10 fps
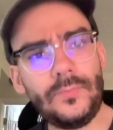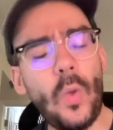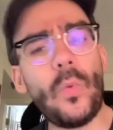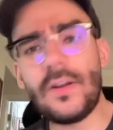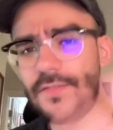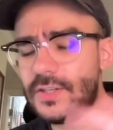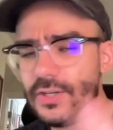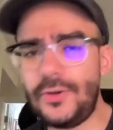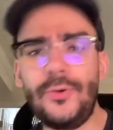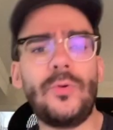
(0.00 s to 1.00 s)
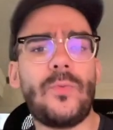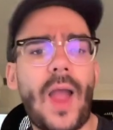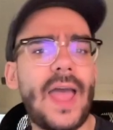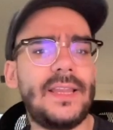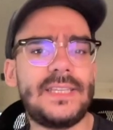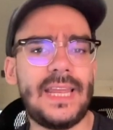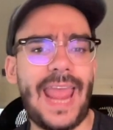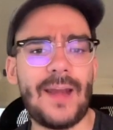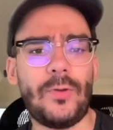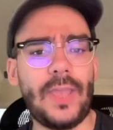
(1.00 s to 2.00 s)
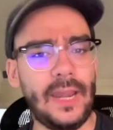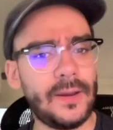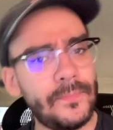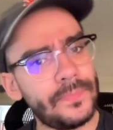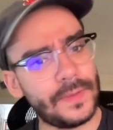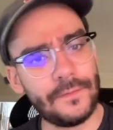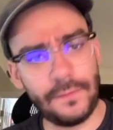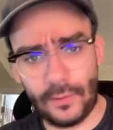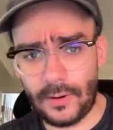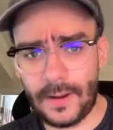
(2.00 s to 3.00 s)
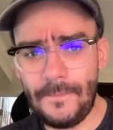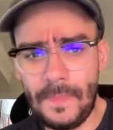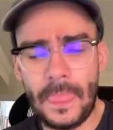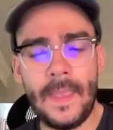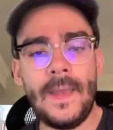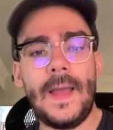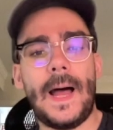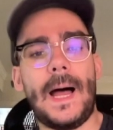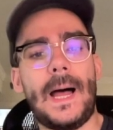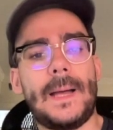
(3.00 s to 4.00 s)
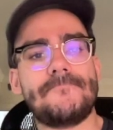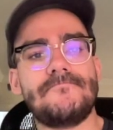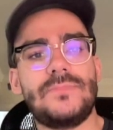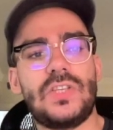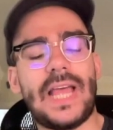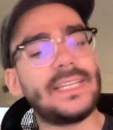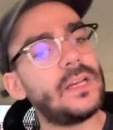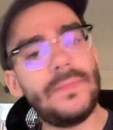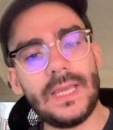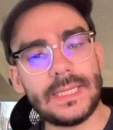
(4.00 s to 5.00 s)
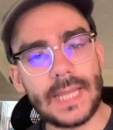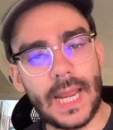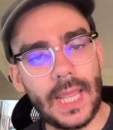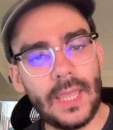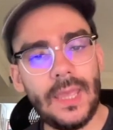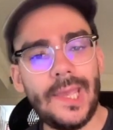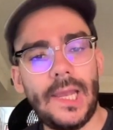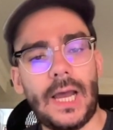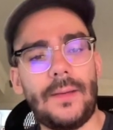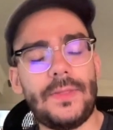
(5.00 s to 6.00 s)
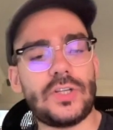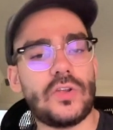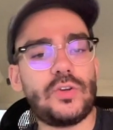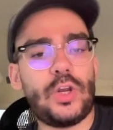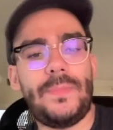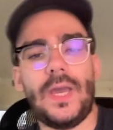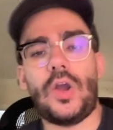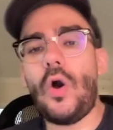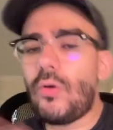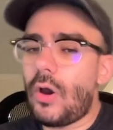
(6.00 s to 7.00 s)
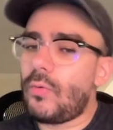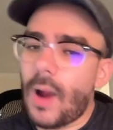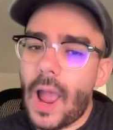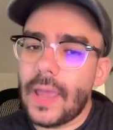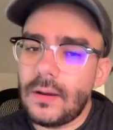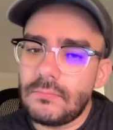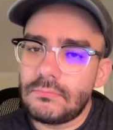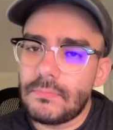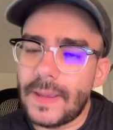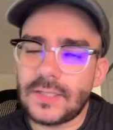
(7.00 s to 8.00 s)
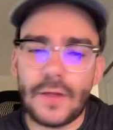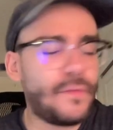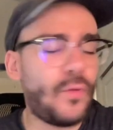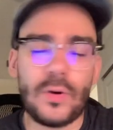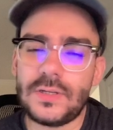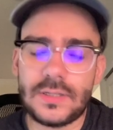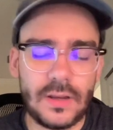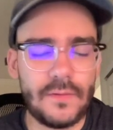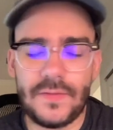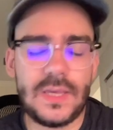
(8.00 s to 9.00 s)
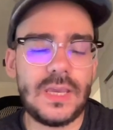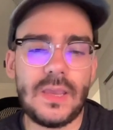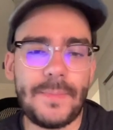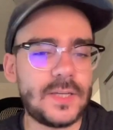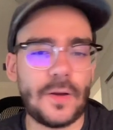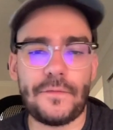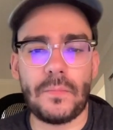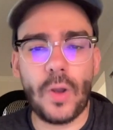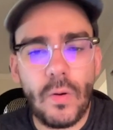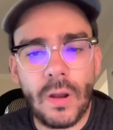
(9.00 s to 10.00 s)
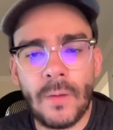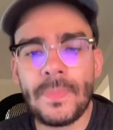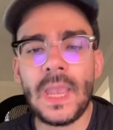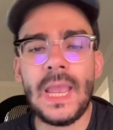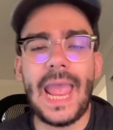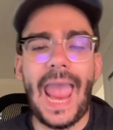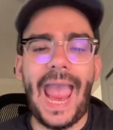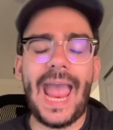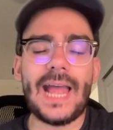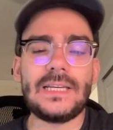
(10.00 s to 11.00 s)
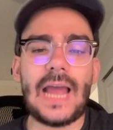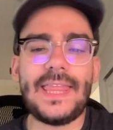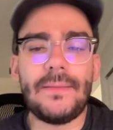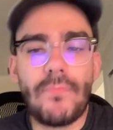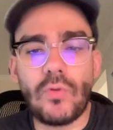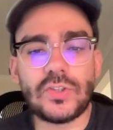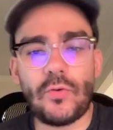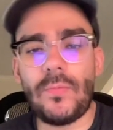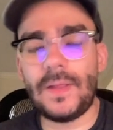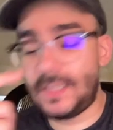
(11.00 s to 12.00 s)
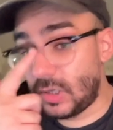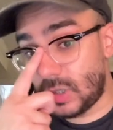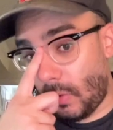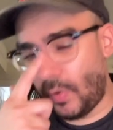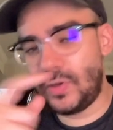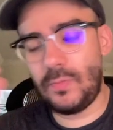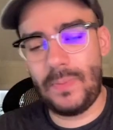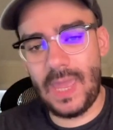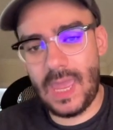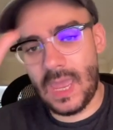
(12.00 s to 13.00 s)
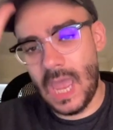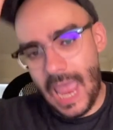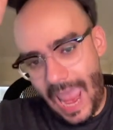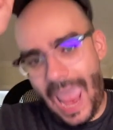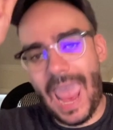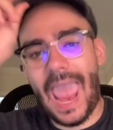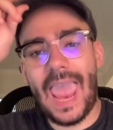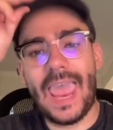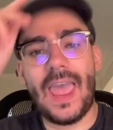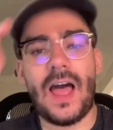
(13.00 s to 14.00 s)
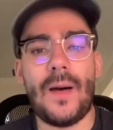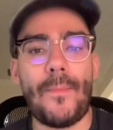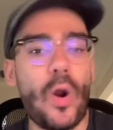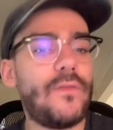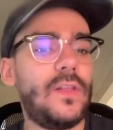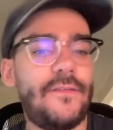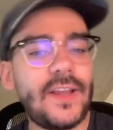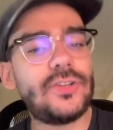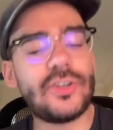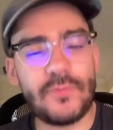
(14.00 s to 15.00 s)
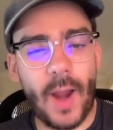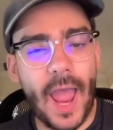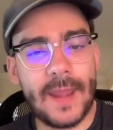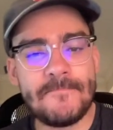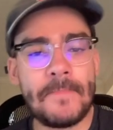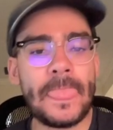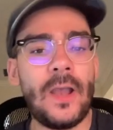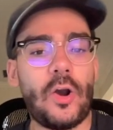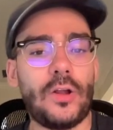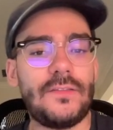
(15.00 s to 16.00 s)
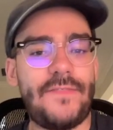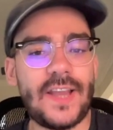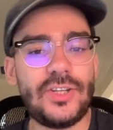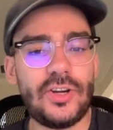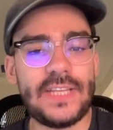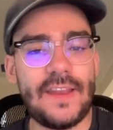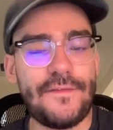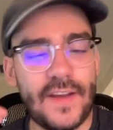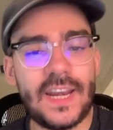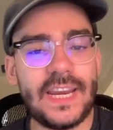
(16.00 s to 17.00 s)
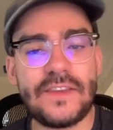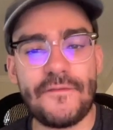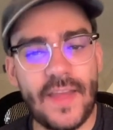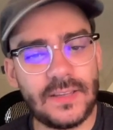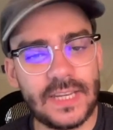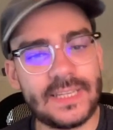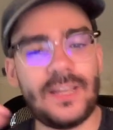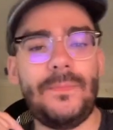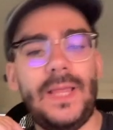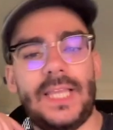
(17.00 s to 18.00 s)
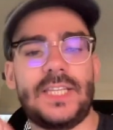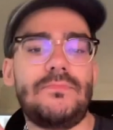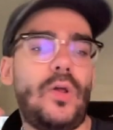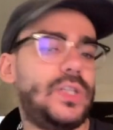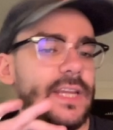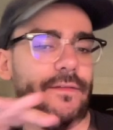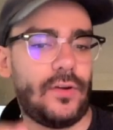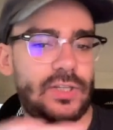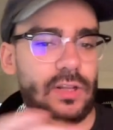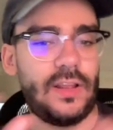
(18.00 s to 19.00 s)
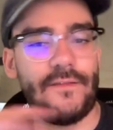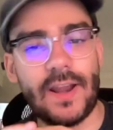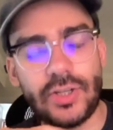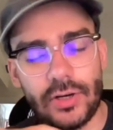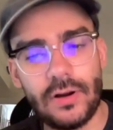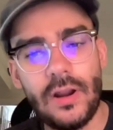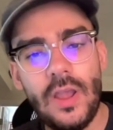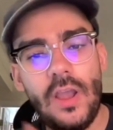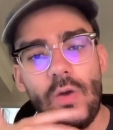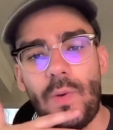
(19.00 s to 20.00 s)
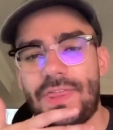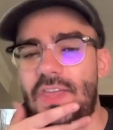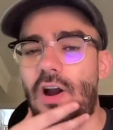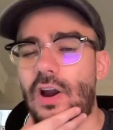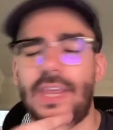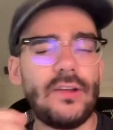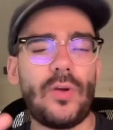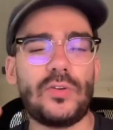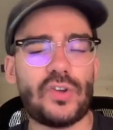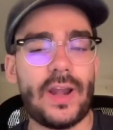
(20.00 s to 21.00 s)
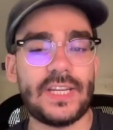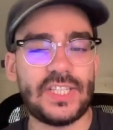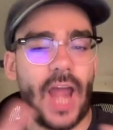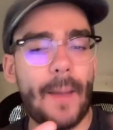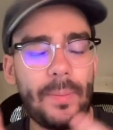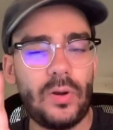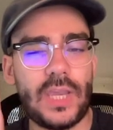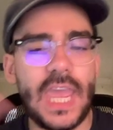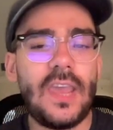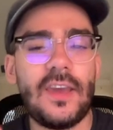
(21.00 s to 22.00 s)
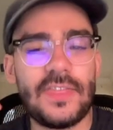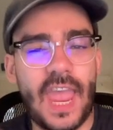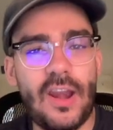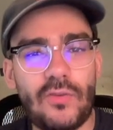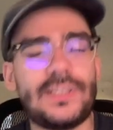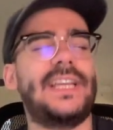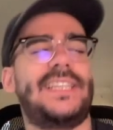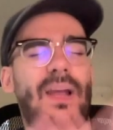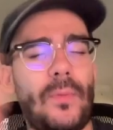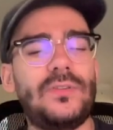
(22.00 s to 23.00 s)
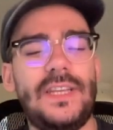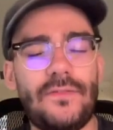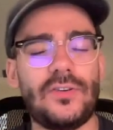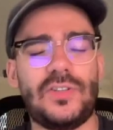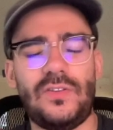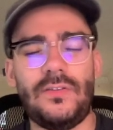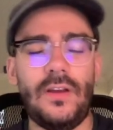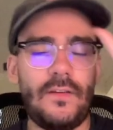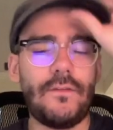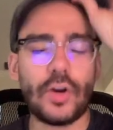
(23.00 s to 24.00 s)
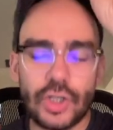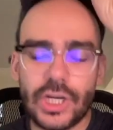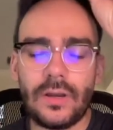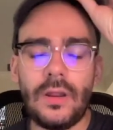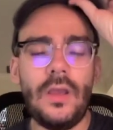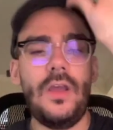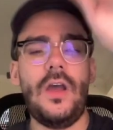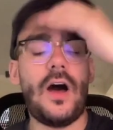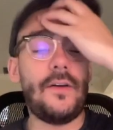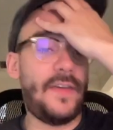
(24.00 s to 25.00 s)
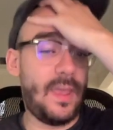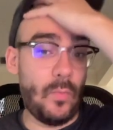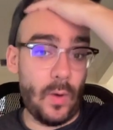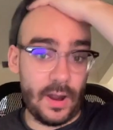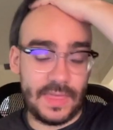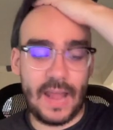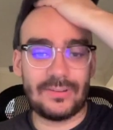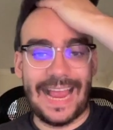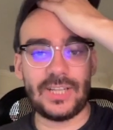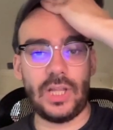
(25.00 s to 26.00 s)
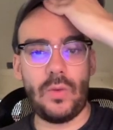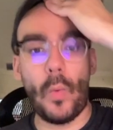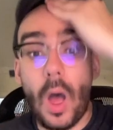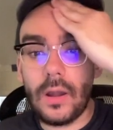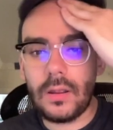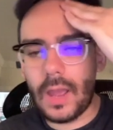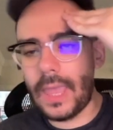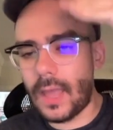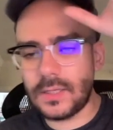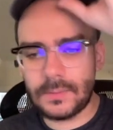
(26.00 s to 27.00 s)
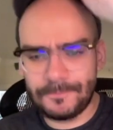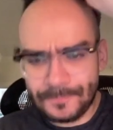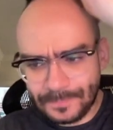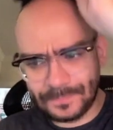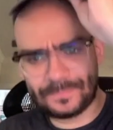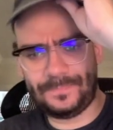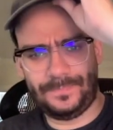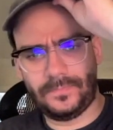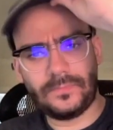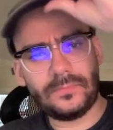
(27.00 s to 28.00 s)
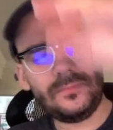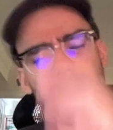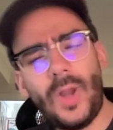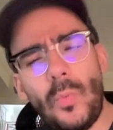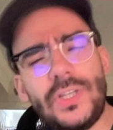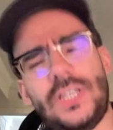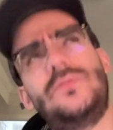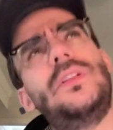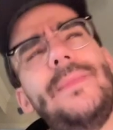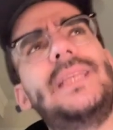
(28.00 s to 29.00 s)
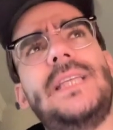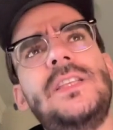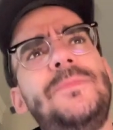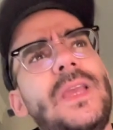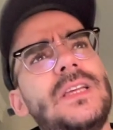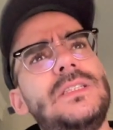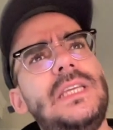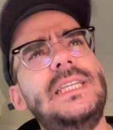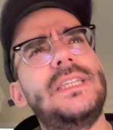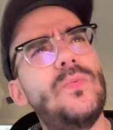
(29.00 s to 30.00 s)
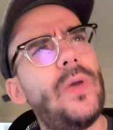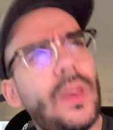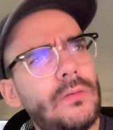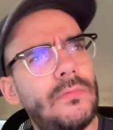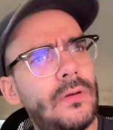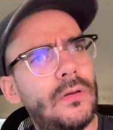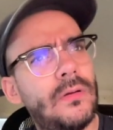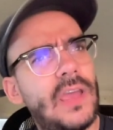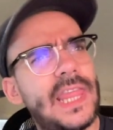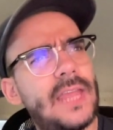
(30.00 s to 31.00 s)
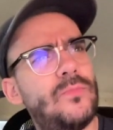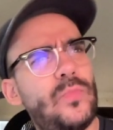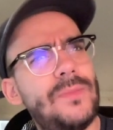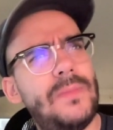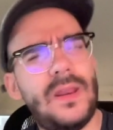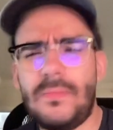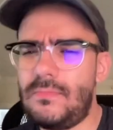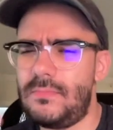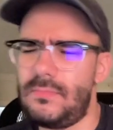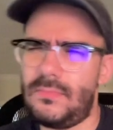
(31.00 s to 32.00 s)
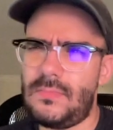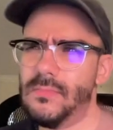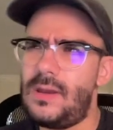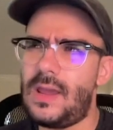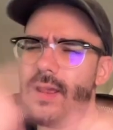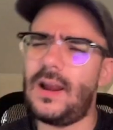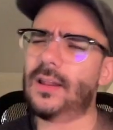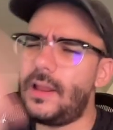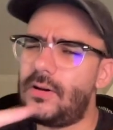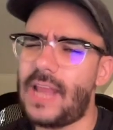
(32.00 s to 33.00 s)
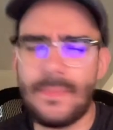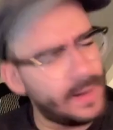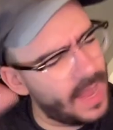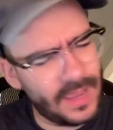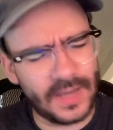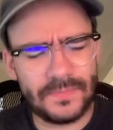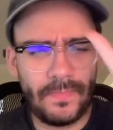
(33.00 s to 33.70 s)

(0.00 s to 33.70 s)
one of the 2 rides in Animal Kingdom in Florida. So that's gonna be exciting. There's also gonna be a Coco ride based off, of course, of the Pixar film Coco. And I think most notably is there's going to be a Marvel Avengers ride called Avengers Infinity Defense. It's going to be like this multiversal adventure with our heroes trying to stop King Thanos. Like, it's like a multiversal version of him where Thanos actually won, I guess. Which doesn't really make sense because he did win. And then we beat him at a later date, but in any case.